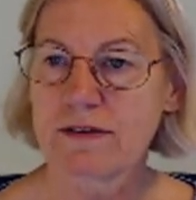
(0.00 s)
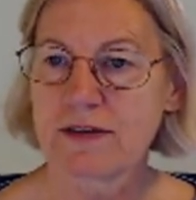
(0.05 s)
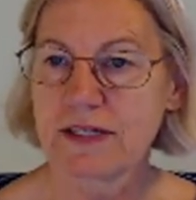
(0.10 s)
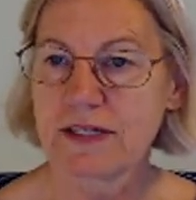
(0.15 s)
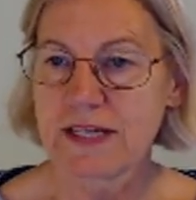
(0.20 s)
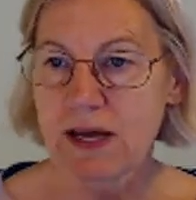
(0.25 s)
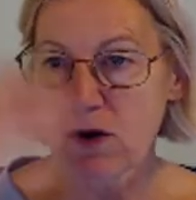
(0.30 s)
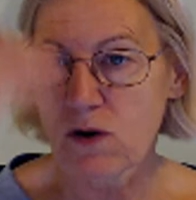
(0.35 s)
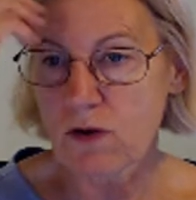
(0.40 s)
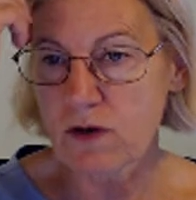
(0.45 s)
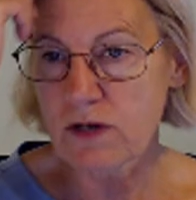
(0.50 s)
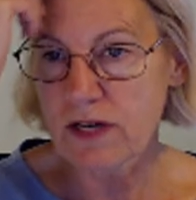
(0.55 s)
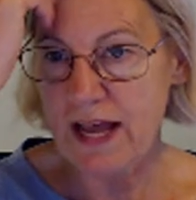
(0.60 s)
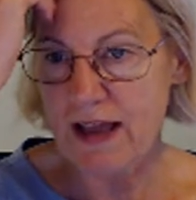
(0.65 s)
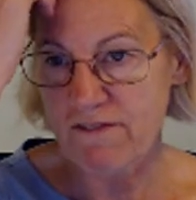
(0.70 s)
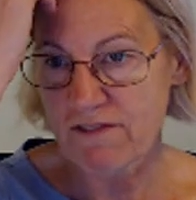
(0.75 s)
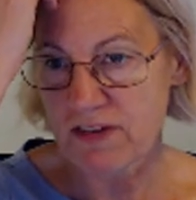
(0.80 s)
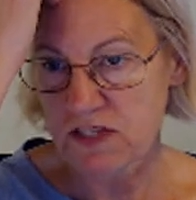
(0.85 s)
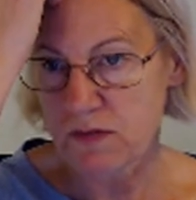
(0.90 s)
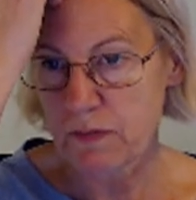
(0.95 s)
And in order to
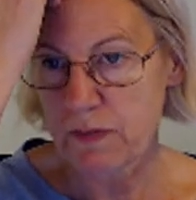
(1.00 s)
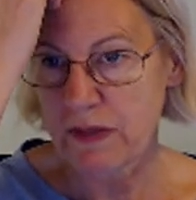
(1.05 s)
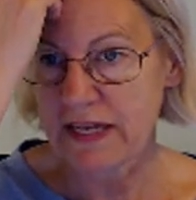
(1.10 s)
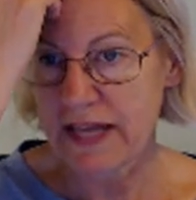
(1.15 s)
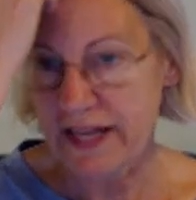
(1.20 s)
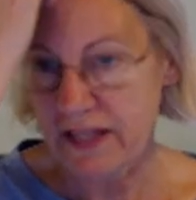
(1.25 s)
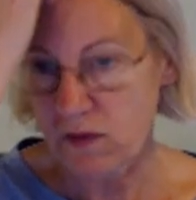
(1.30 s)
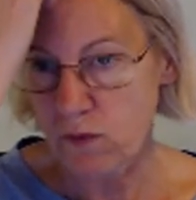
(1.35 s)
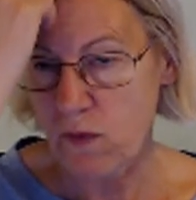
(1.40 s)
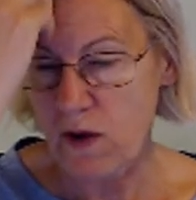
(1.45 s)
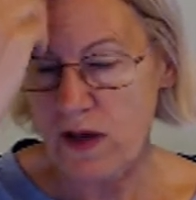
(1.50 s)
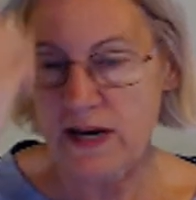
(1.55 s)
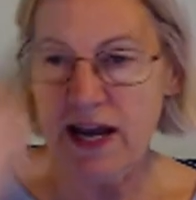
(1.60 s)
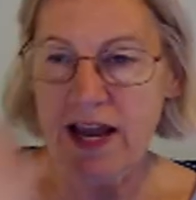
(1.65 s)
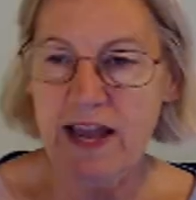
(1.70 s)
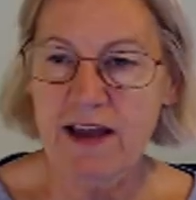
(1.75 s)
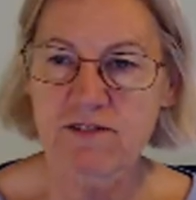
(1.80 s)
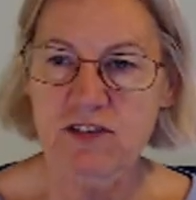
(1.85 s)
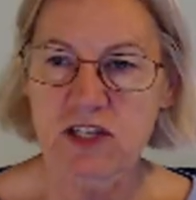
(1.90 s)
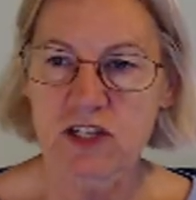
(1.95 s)
have it be length 1, I
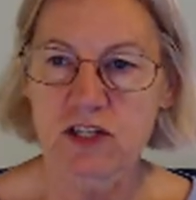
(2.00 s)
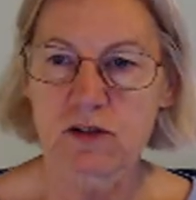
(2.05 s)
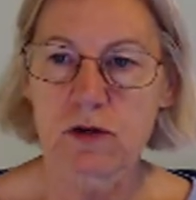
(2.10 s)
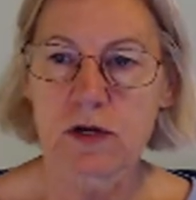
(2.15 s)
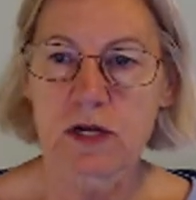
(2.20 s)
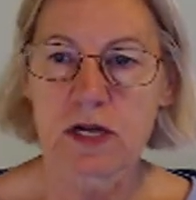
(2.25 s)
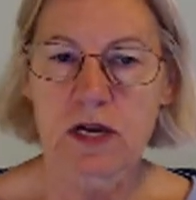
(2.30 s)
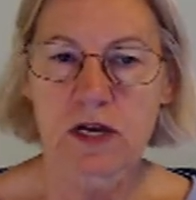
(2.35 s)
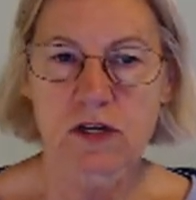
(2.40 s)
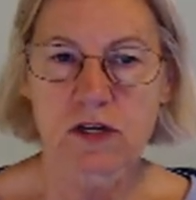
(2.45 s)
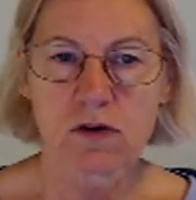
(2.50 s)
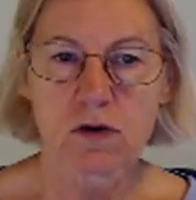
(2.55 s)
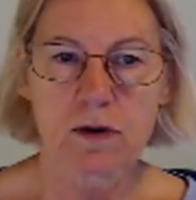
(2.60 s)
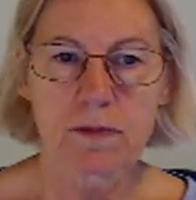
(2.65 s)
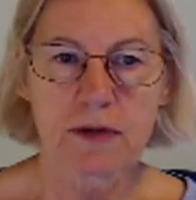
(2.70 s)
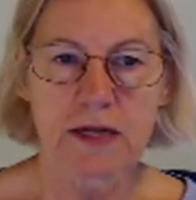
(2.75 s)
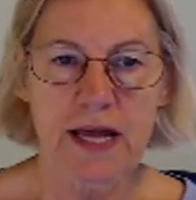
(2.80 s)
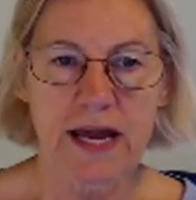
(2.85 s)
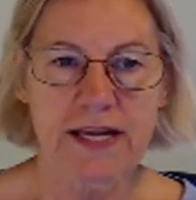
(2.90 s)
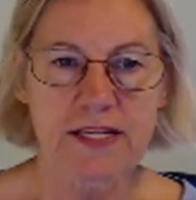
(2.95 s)
have to
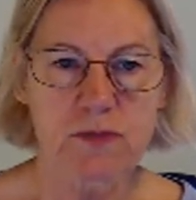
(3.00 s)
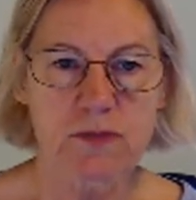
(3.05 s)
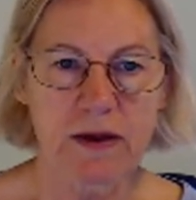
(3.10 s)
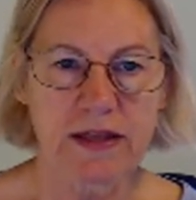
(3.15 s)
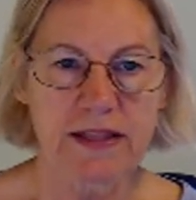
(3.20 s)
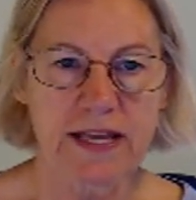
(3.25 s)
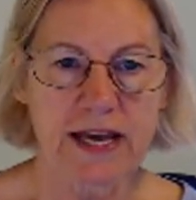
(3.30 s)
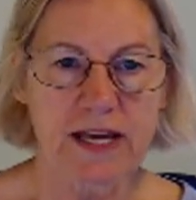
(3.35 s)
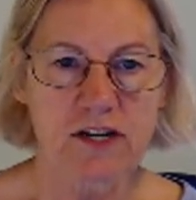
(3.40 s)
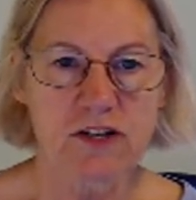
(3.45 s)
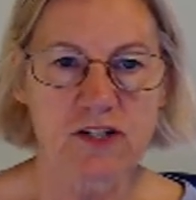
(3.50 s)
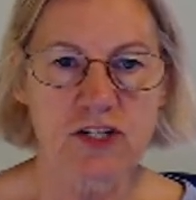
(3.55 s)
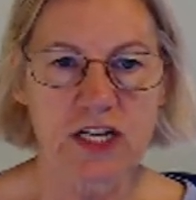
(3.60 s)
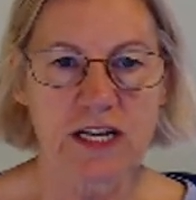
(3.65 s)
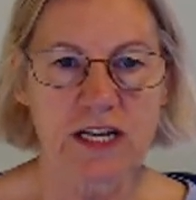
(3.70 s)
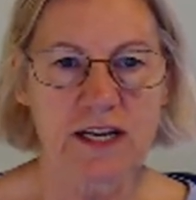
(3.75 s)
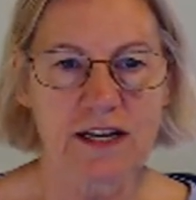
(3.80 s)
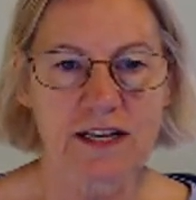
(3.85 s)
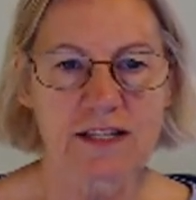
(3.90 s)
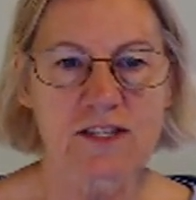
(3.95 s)
normalize by the
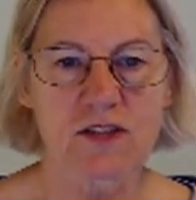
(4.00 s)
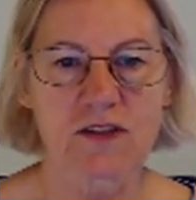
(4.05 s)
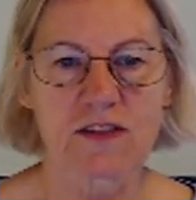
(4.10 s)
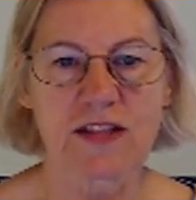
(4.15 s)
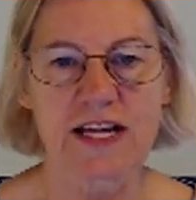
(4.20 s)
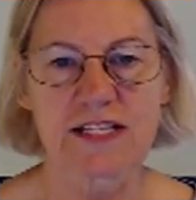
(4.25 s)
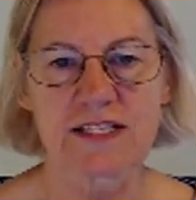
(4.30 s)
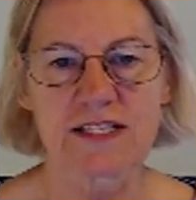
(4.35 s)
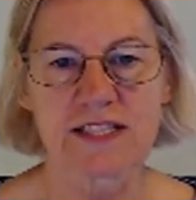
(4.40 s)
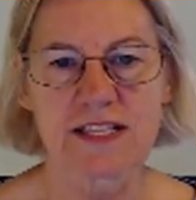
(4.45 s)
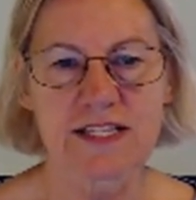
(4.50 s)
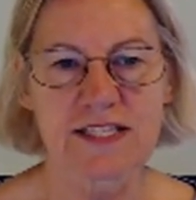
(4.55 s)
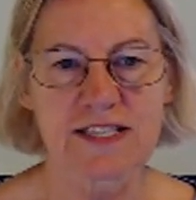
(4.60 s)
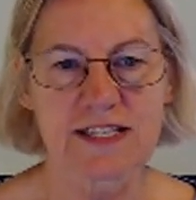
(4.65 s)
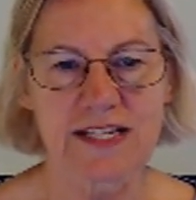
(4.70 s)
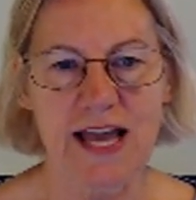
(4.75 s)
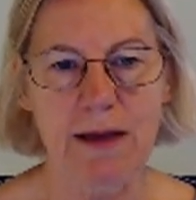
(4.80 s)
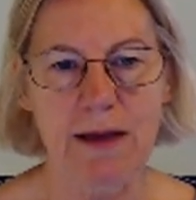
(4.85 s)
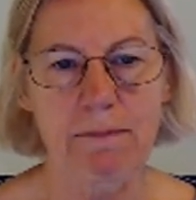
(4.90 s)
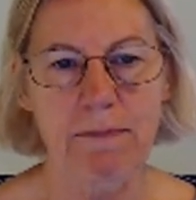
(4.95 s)
energy, and so that's the
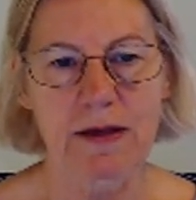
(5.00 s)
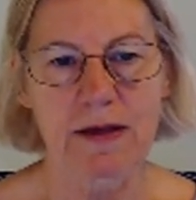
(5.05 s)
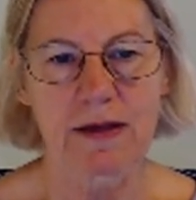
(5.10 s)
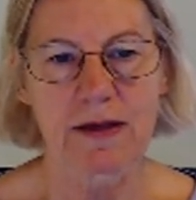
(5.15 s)
step.